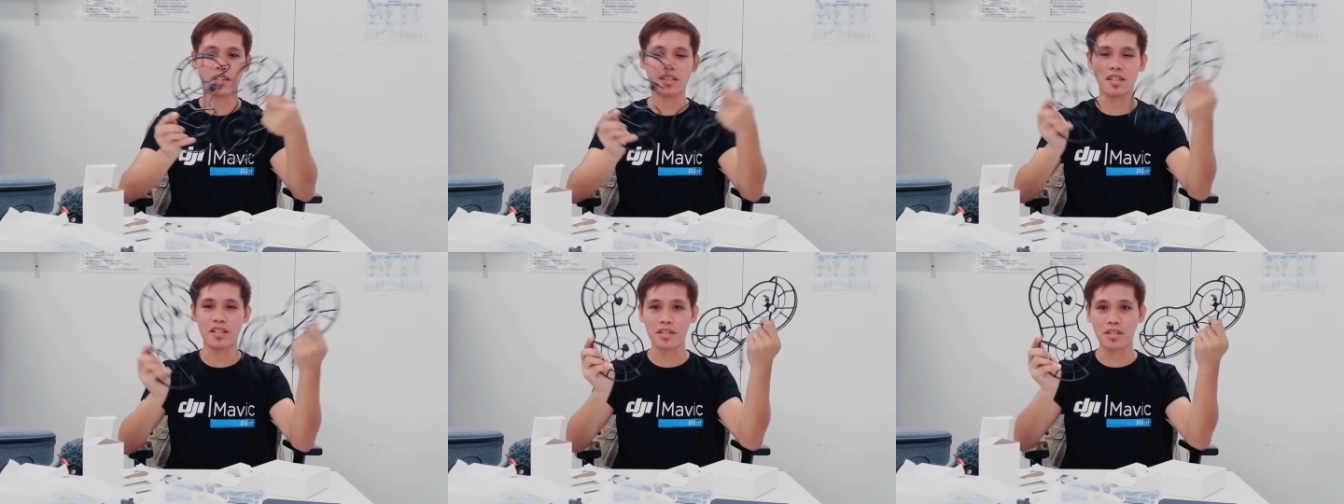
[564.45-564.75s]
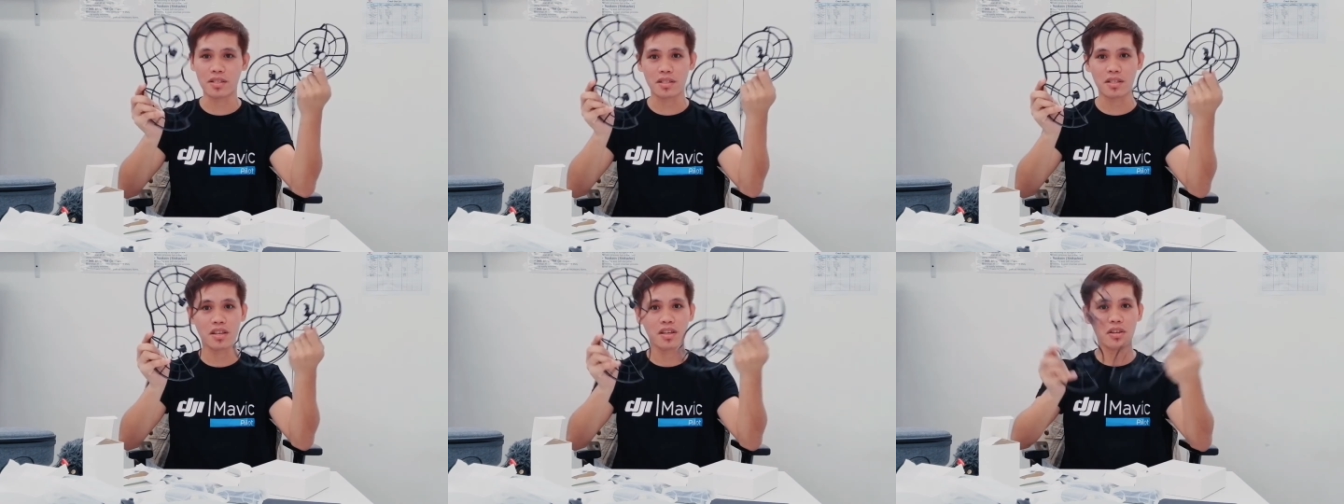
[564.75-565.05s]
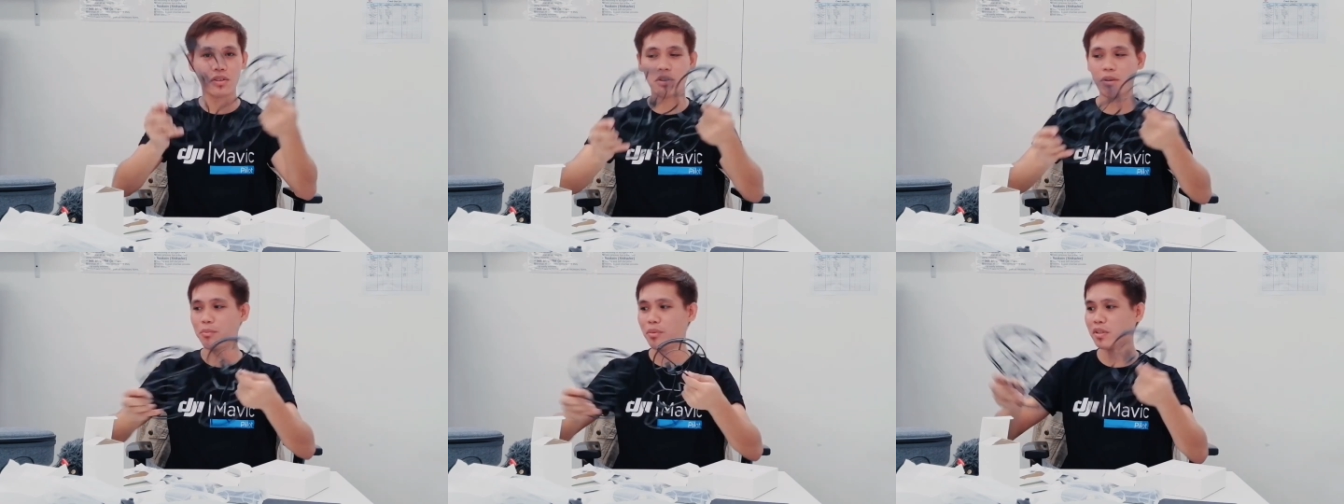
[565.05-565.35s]
it's
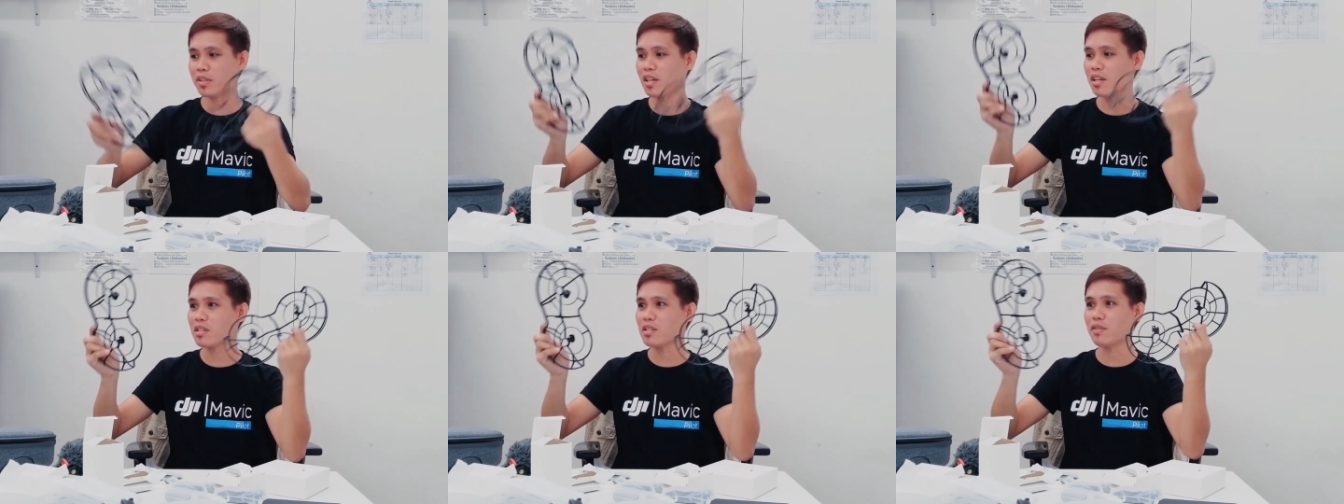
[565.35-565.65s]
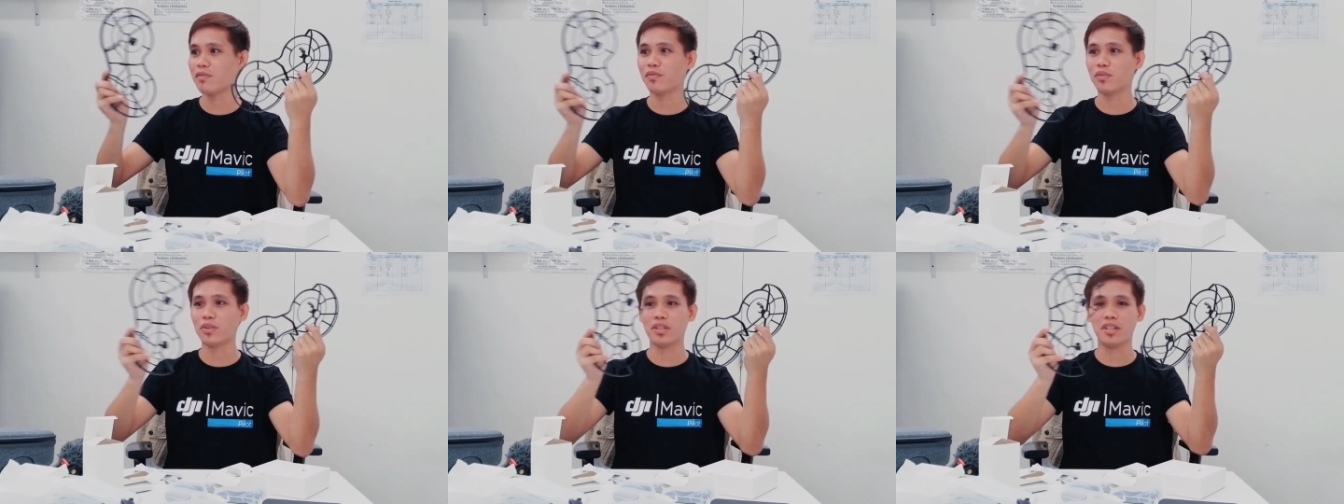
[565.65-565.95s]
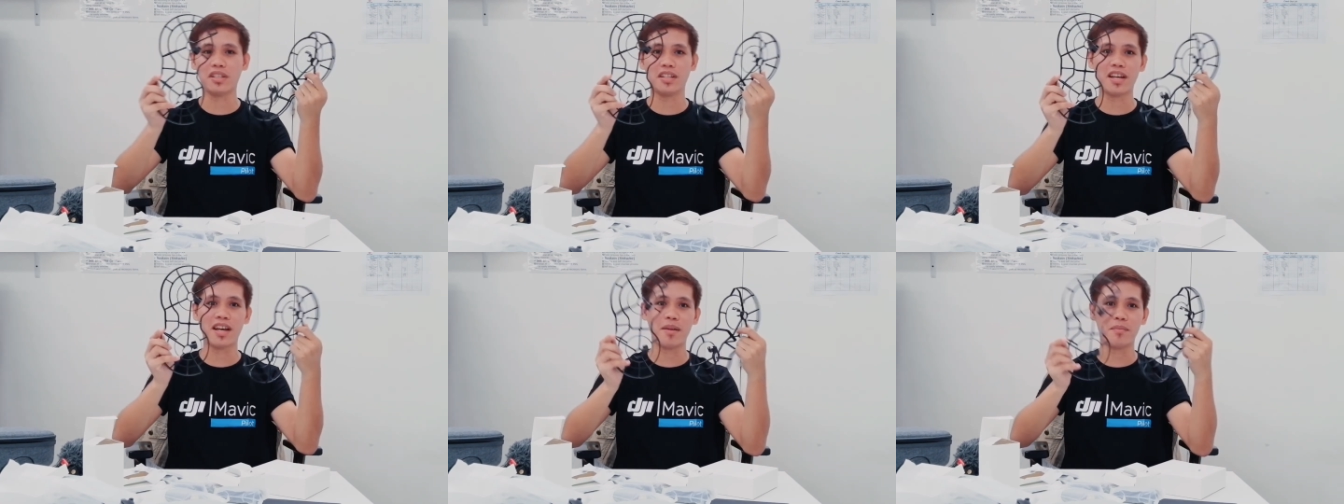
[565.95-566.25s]
the protection for the
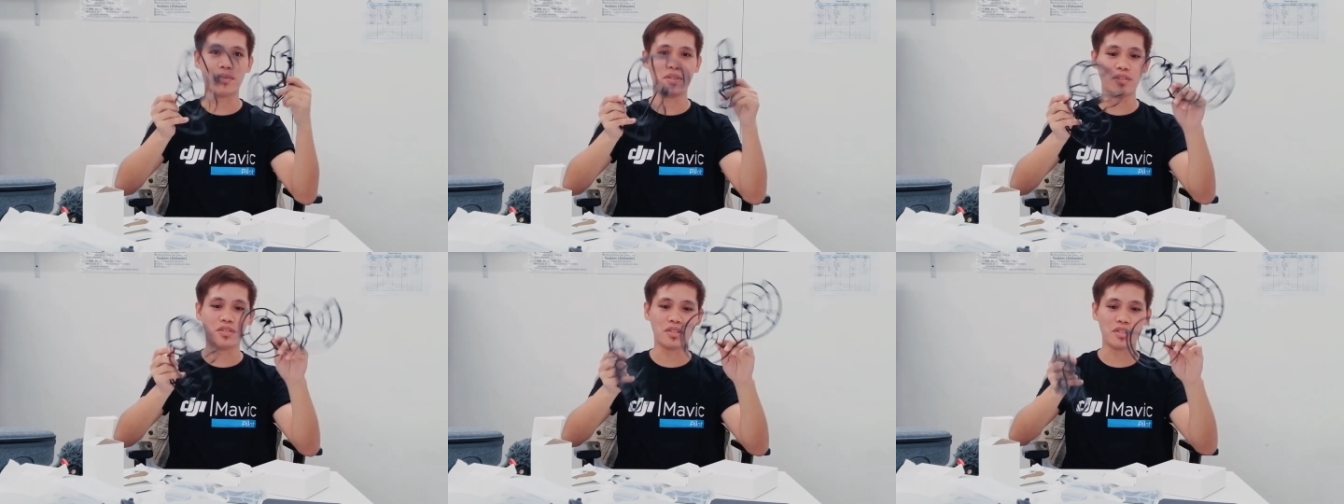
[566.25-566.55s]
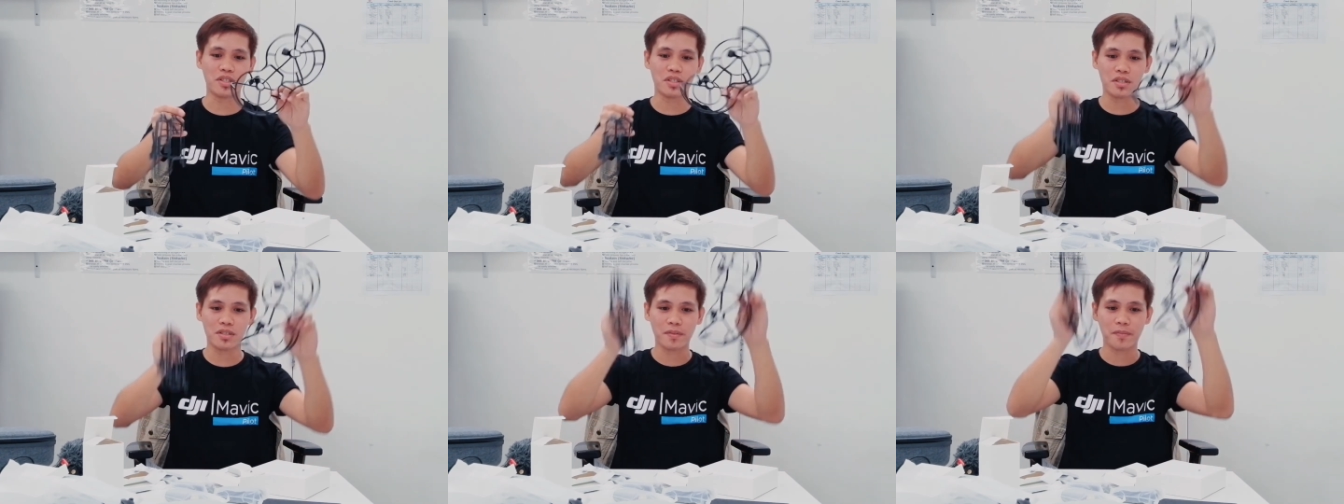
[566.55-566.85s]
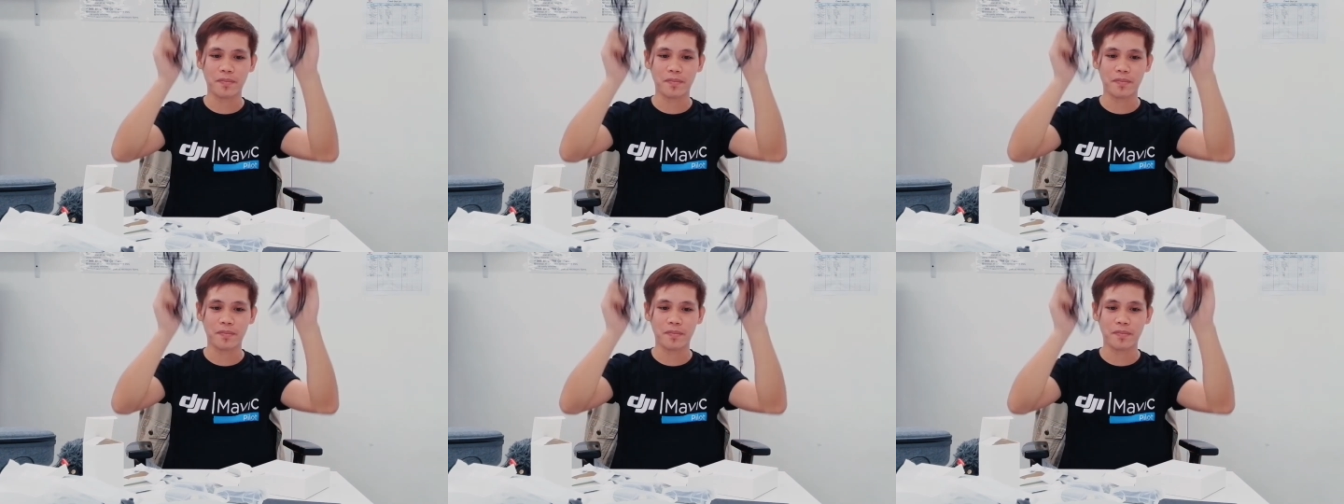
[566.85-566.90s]
damage.